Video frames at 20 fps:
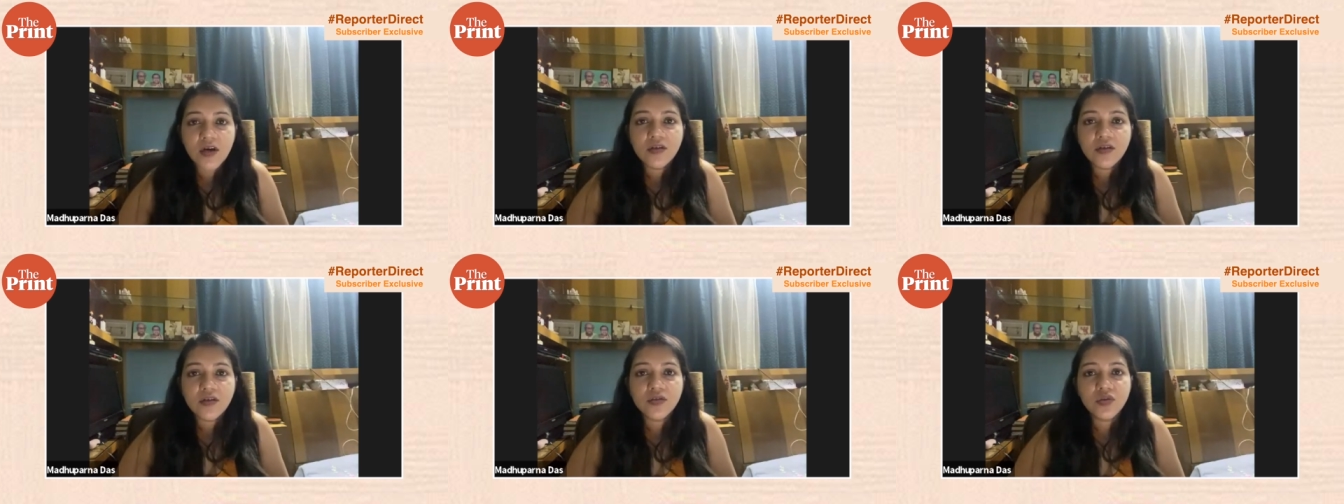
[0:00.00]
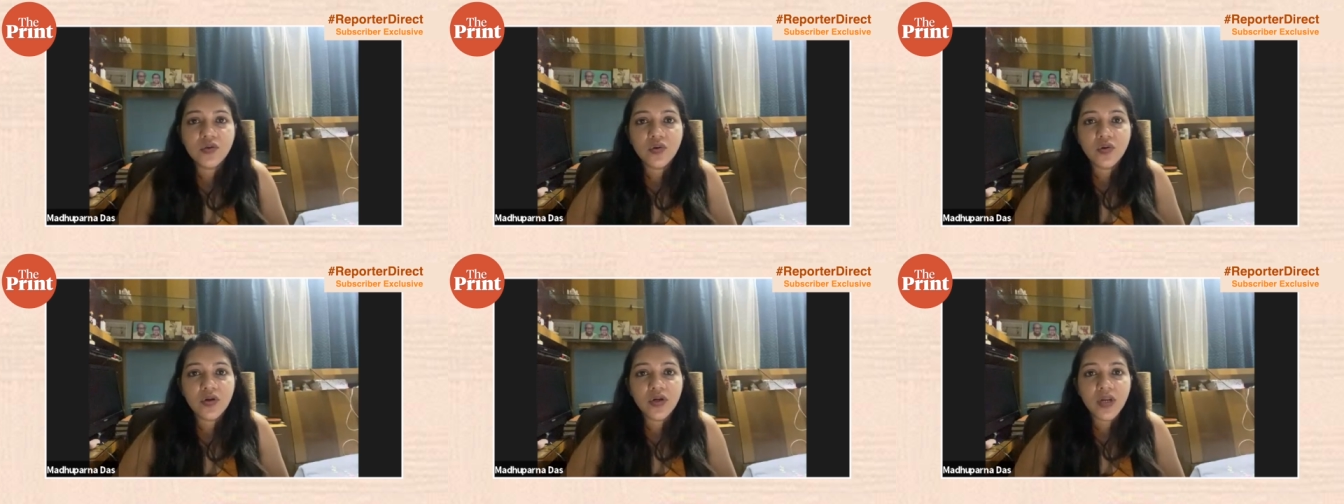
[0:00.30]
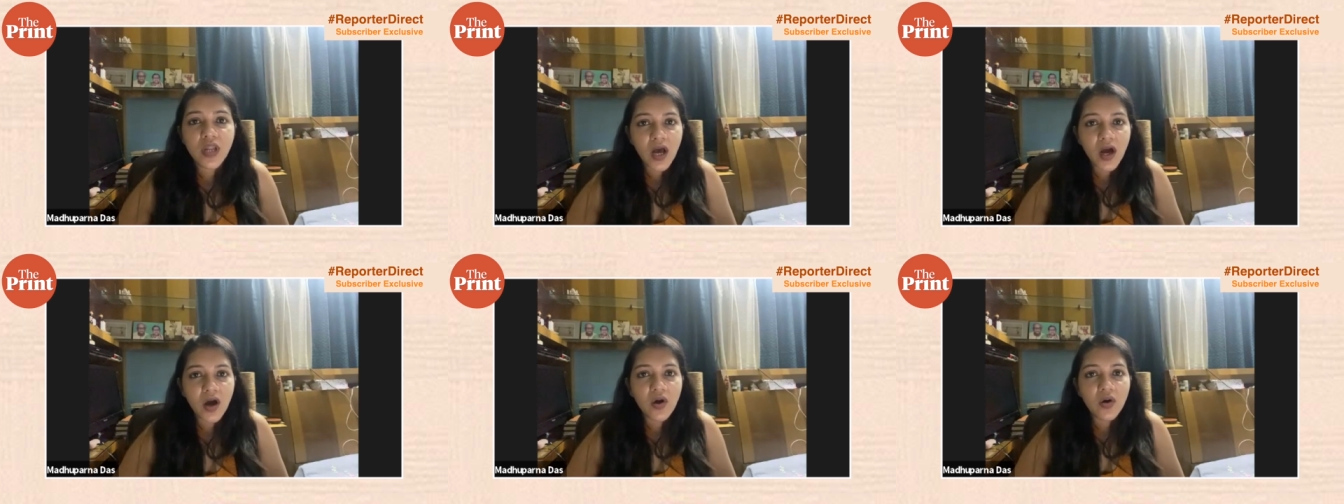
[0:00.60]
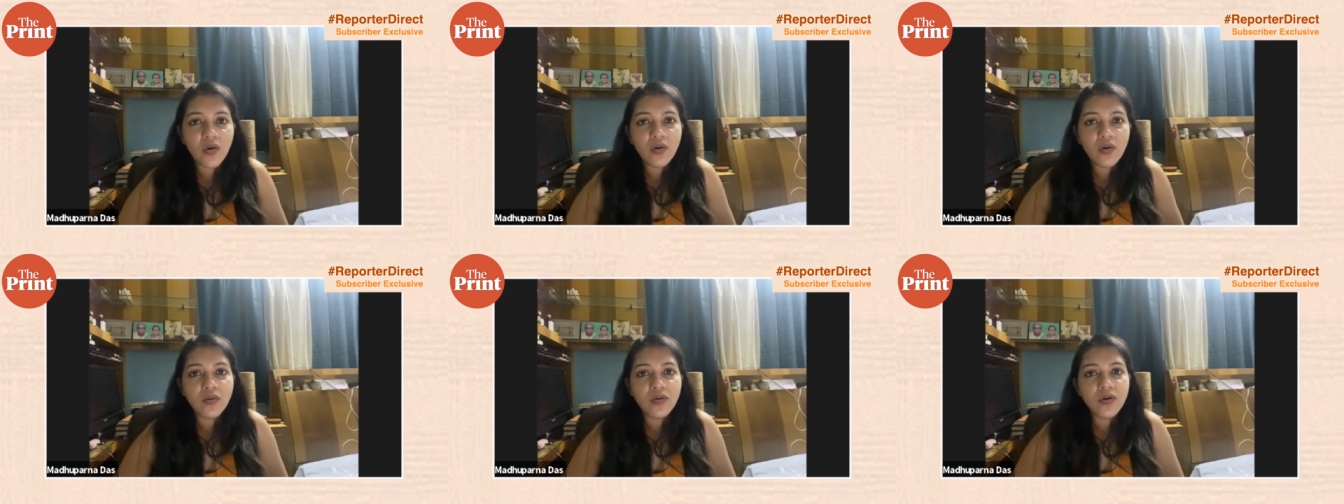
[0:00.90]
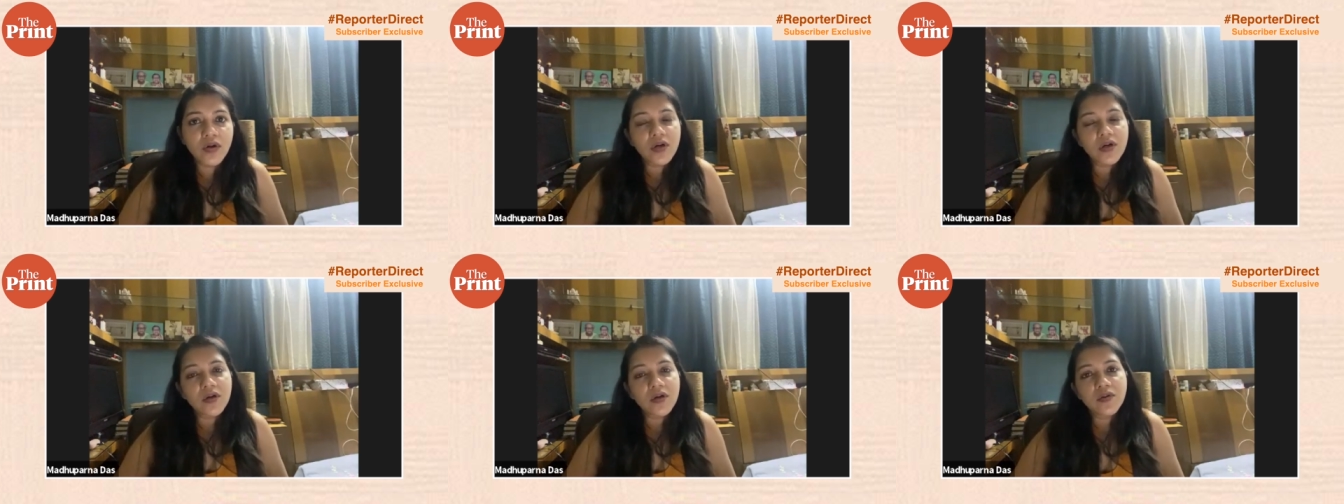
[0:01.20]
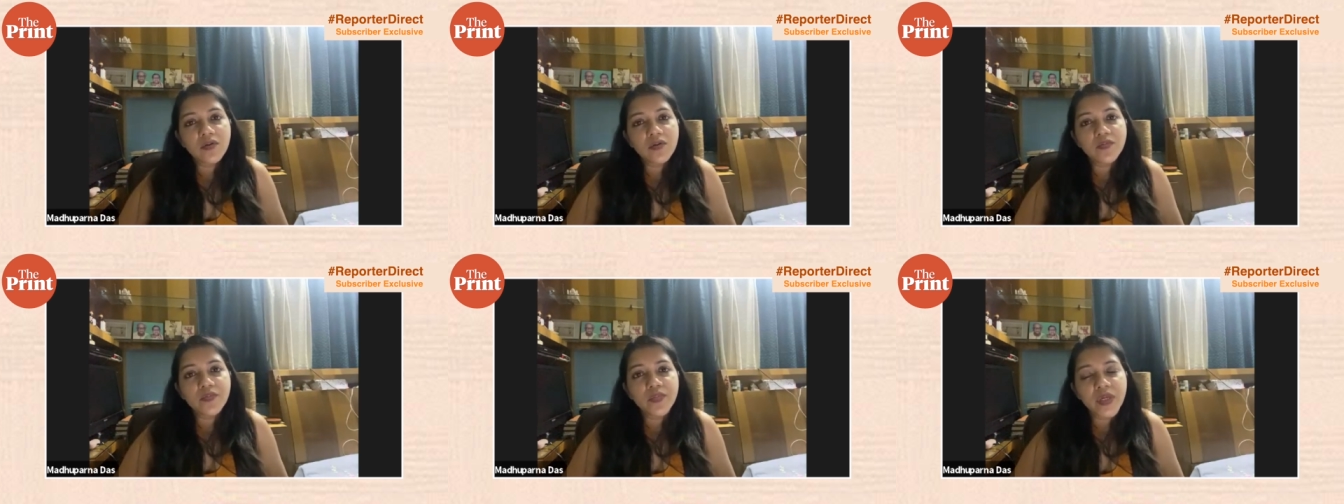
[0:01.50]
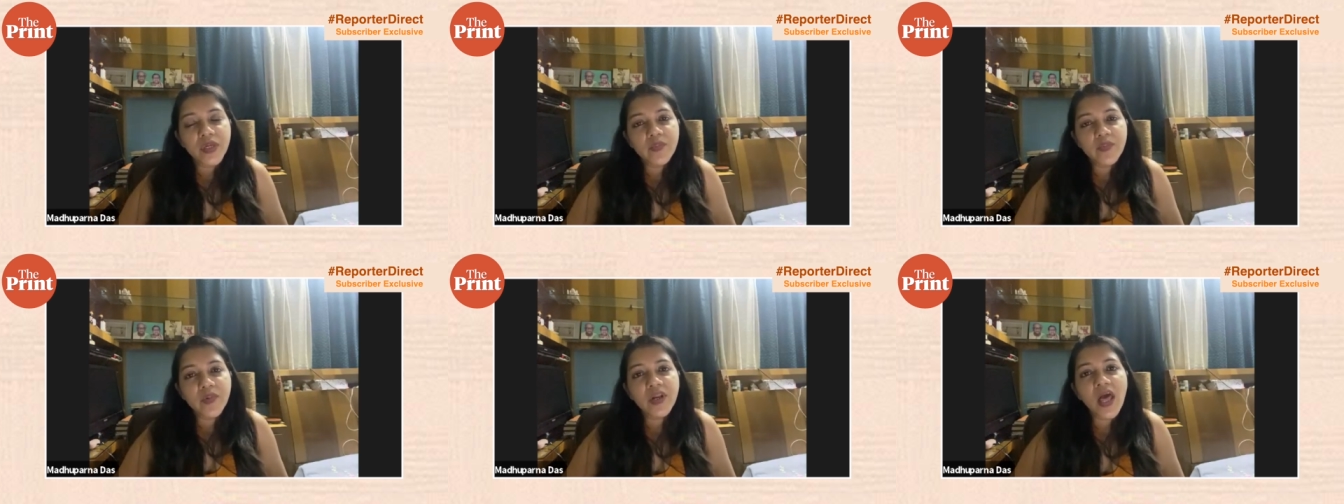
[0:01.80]
so now uh,
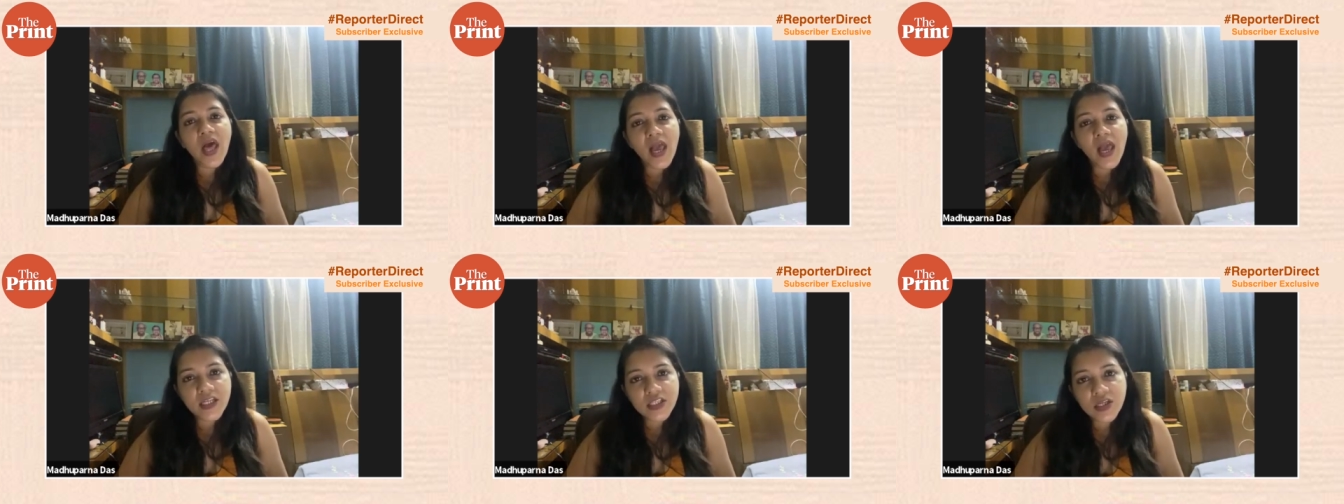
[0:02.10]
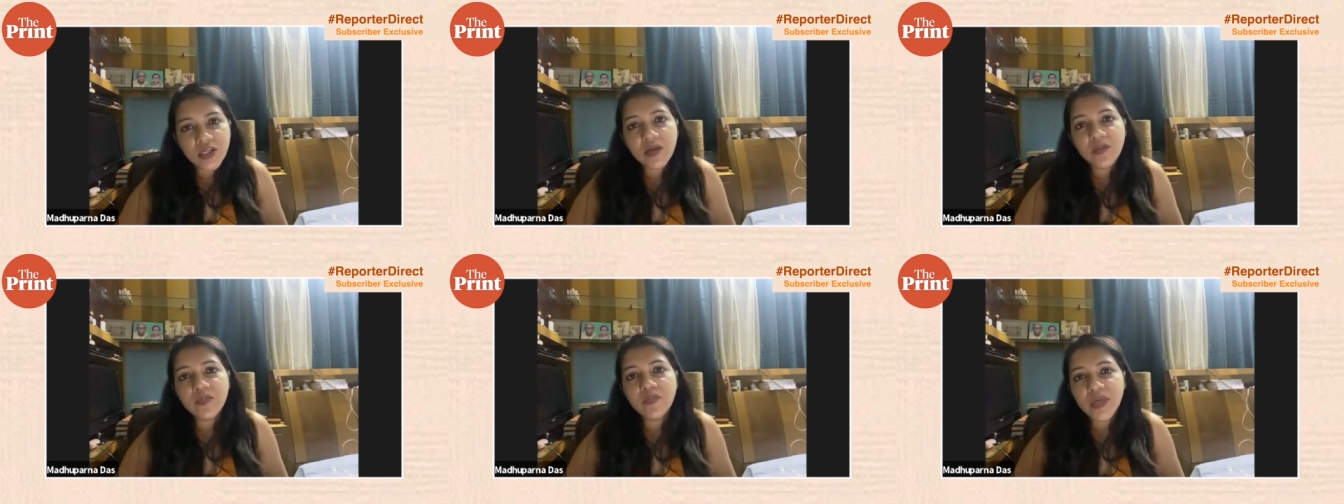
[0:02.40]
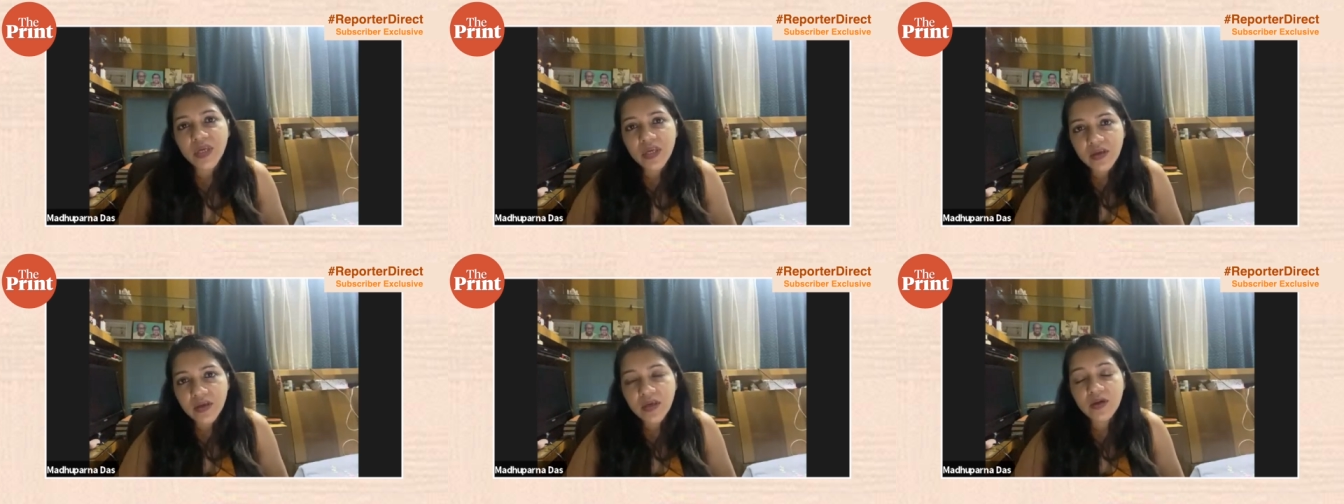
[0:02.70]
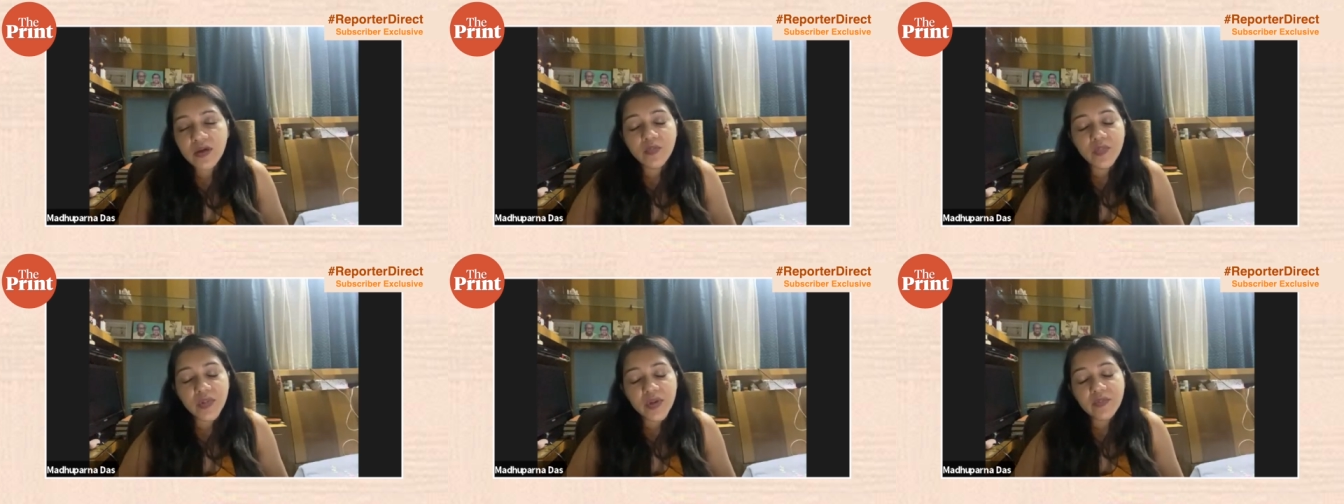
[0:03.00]
people actually be